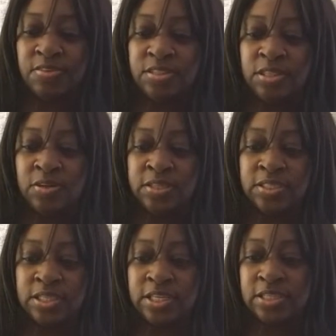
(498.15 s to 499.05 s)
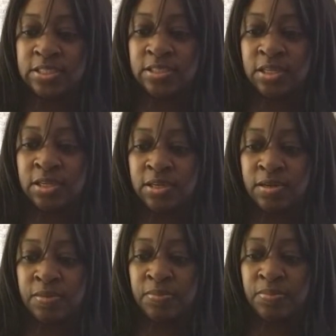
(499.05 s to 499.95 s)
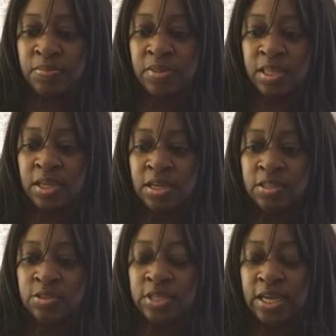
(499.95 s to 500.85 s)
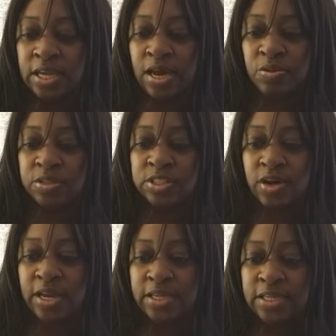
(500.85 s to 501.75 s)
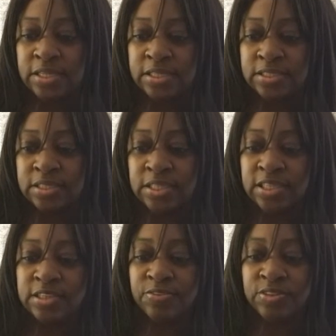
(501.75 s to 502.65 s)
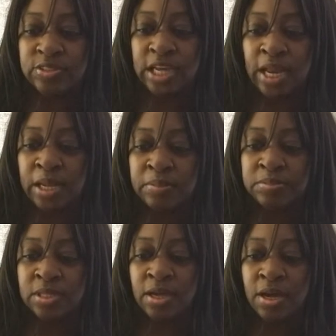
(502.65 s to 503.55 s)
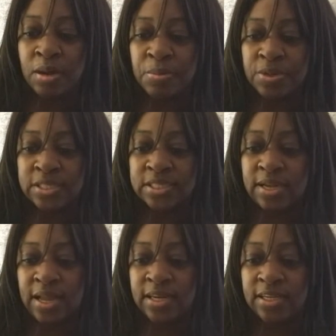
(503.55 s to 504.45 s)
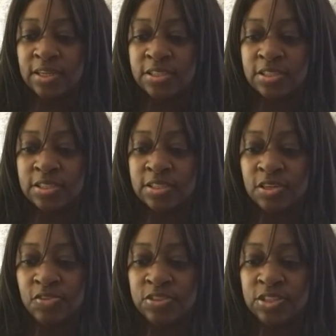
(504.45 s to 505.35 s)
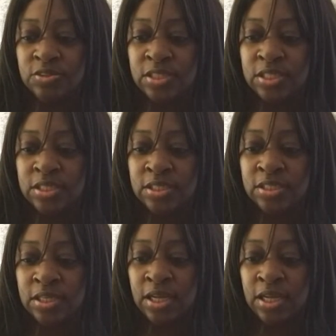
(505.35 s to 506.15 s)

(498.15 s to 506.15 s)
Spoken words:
So it says, you take it out with dry hands, knead a few times, press lightly onto the surface you need,